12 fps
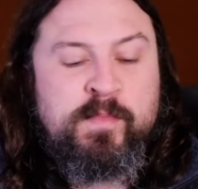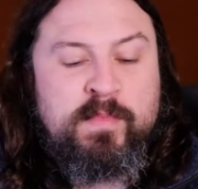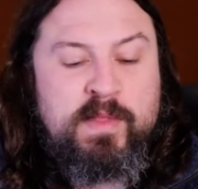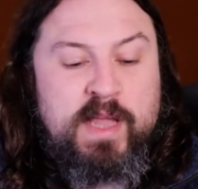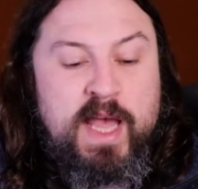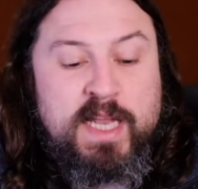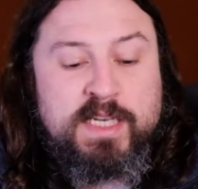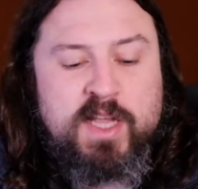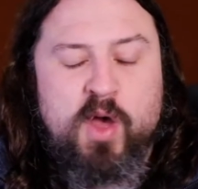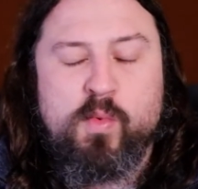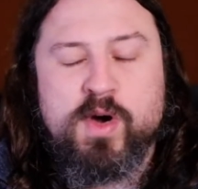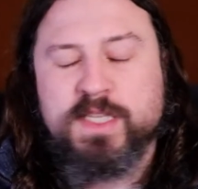and I
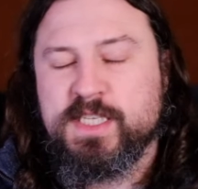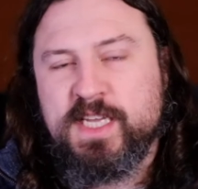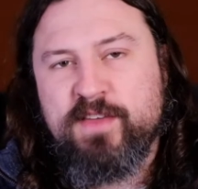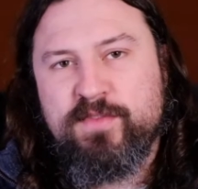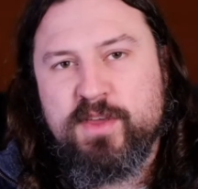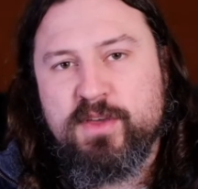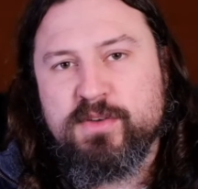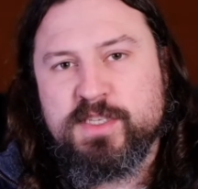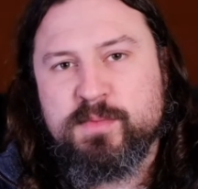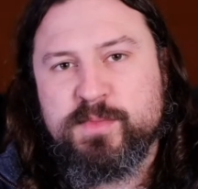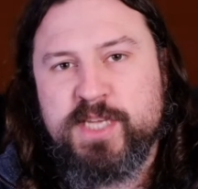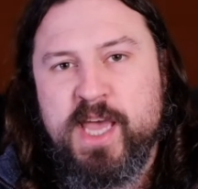wanted to give you some
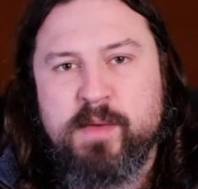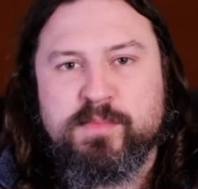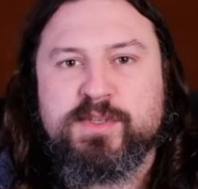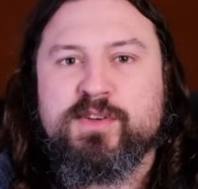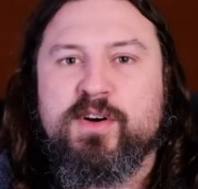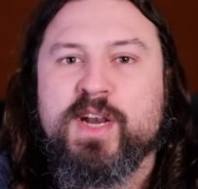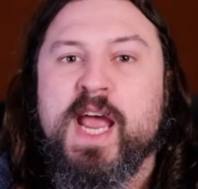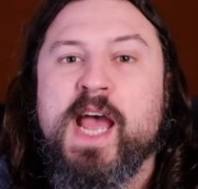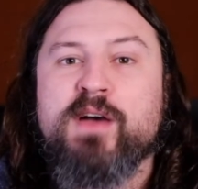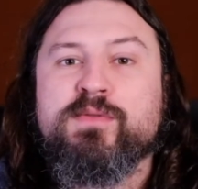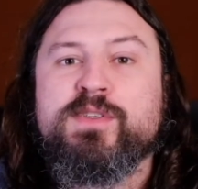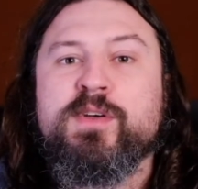tips on how
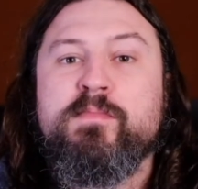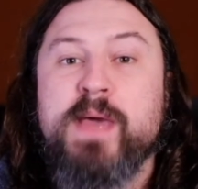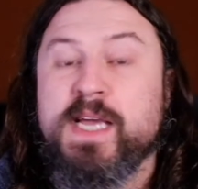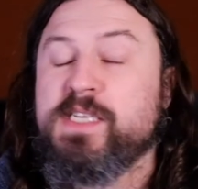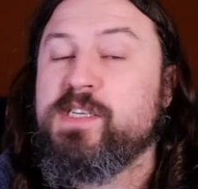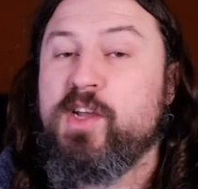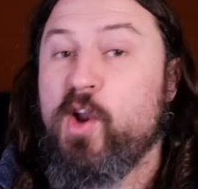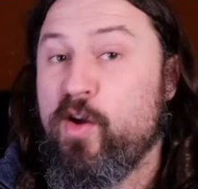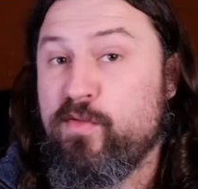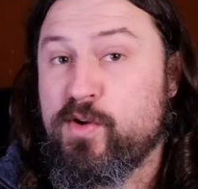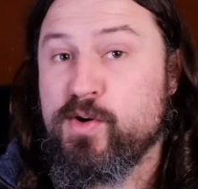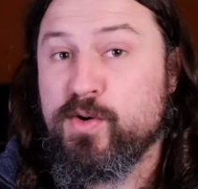to mix a live
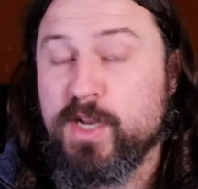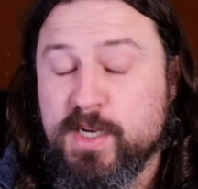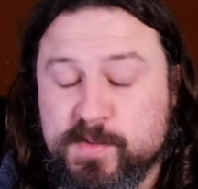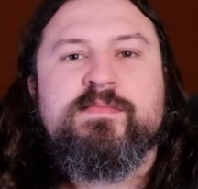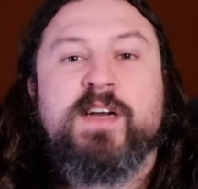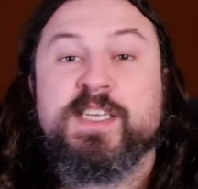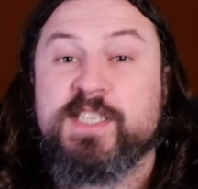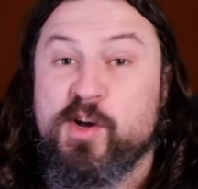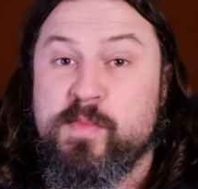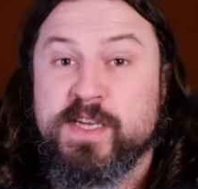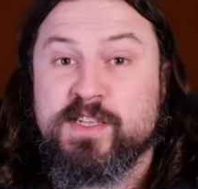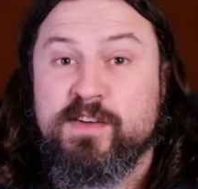recording. I still
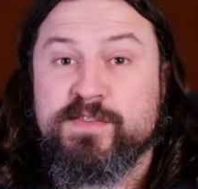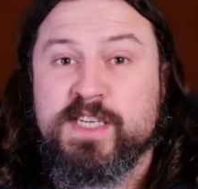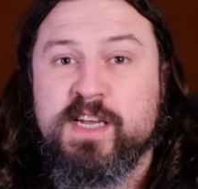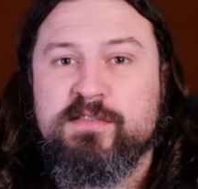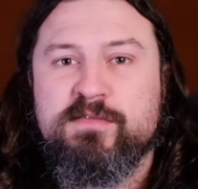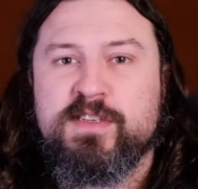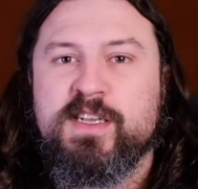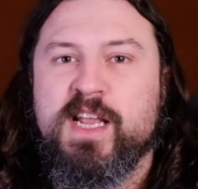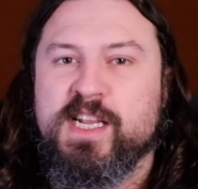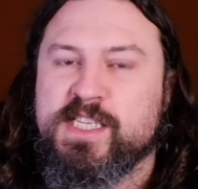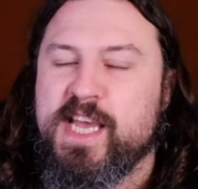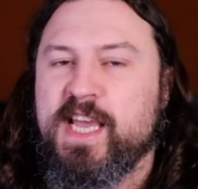mix live sound, and I
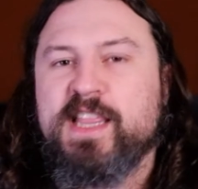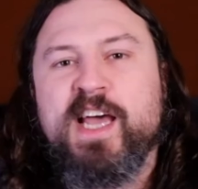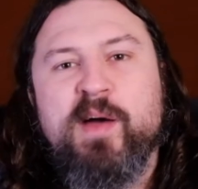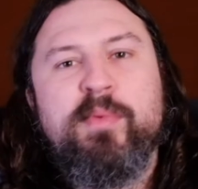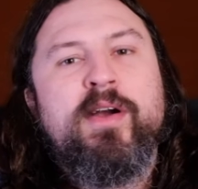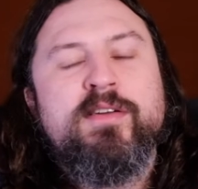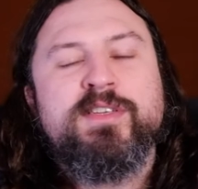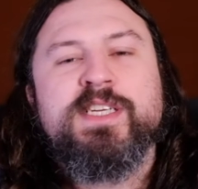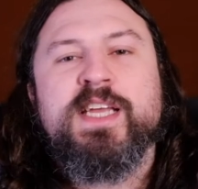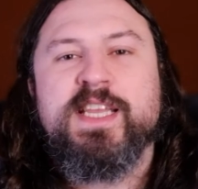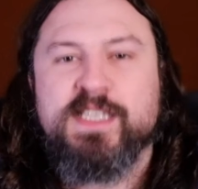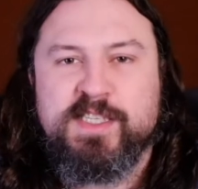take that approach
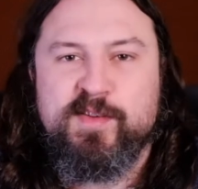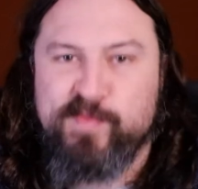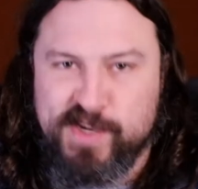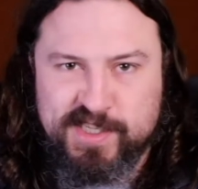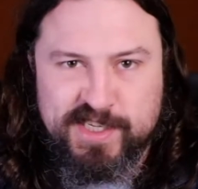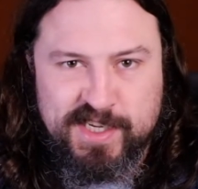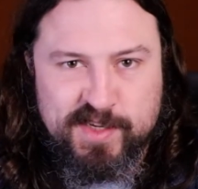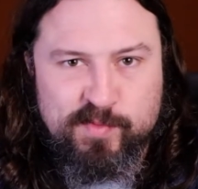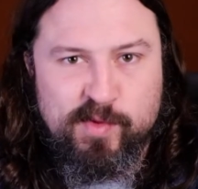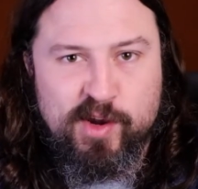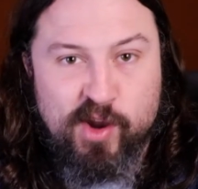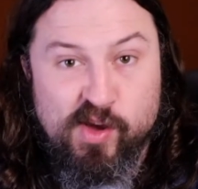into mixing my
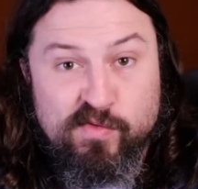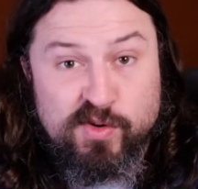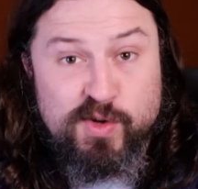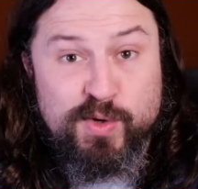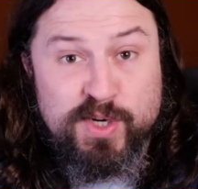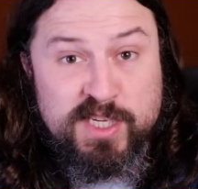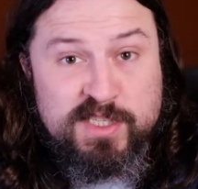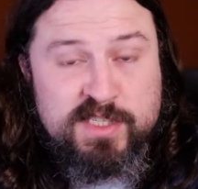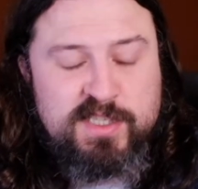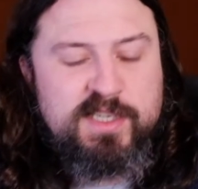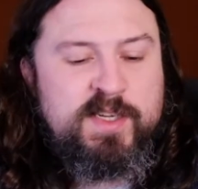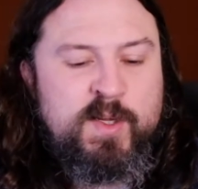live recordings.
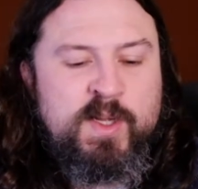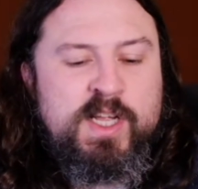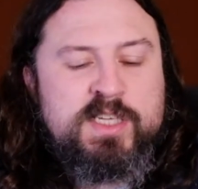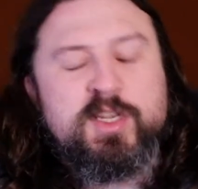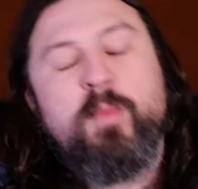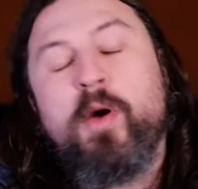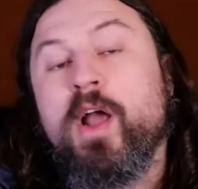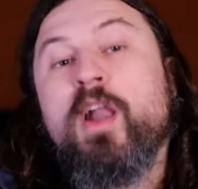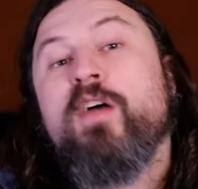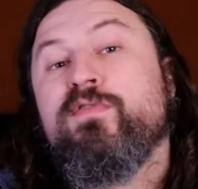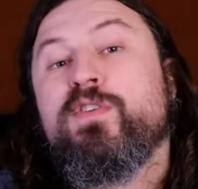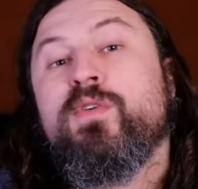So by live
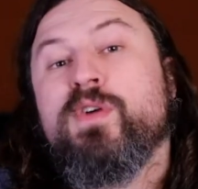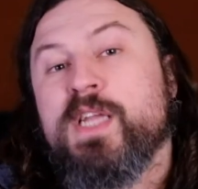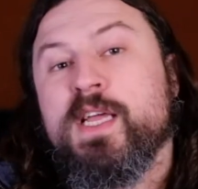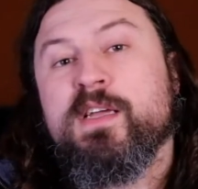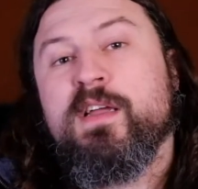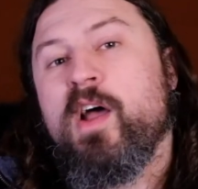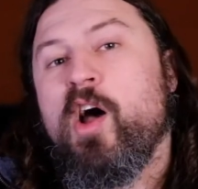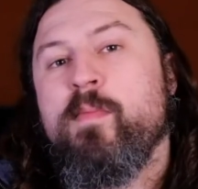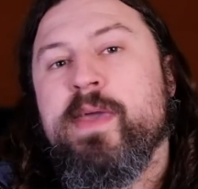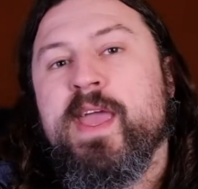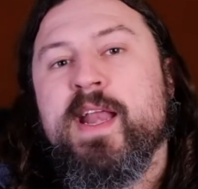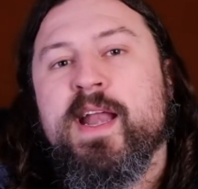recording, I
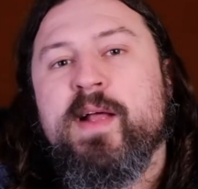mean